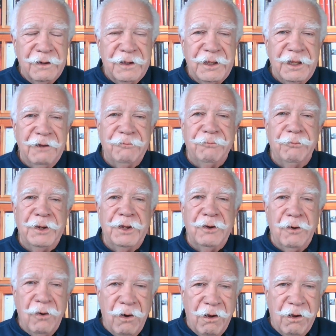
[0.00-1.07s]
if we
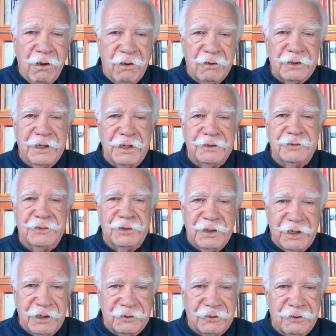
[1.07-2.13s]
all get
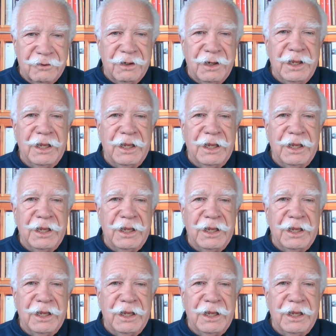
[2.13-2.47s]
together